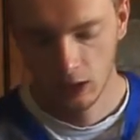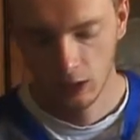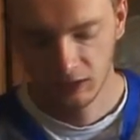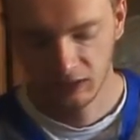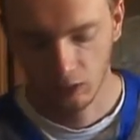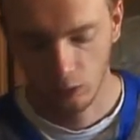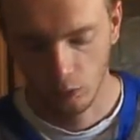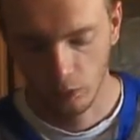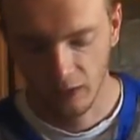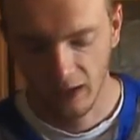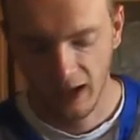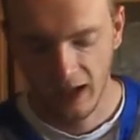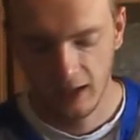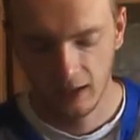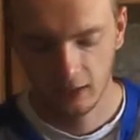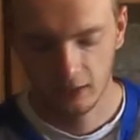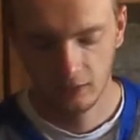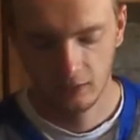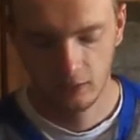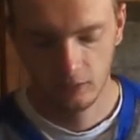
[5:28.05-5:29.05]
So
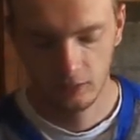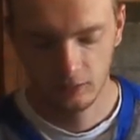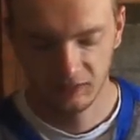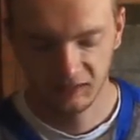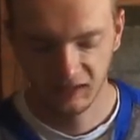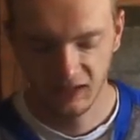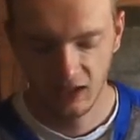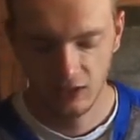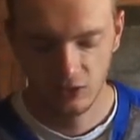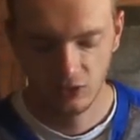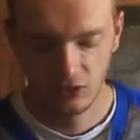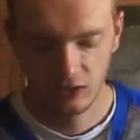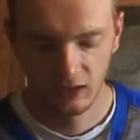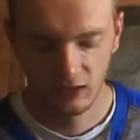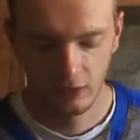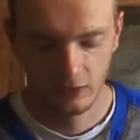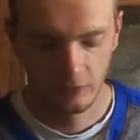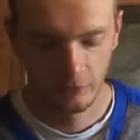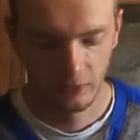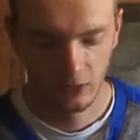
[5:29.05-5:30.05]
that section
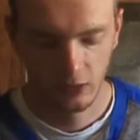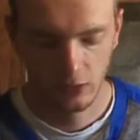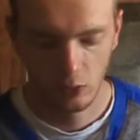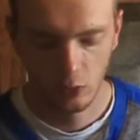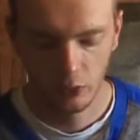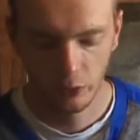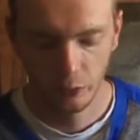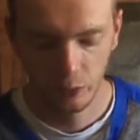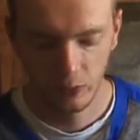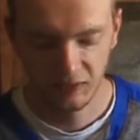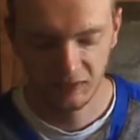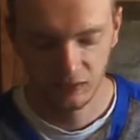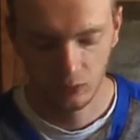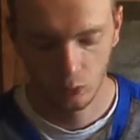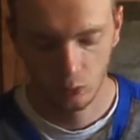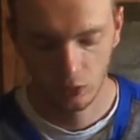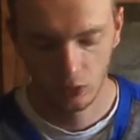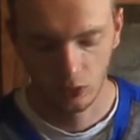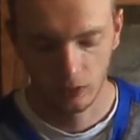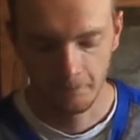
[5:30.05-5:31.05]
there in the very northwest
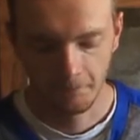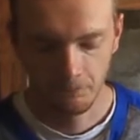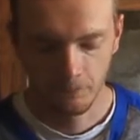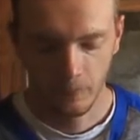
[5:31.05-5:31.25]
corner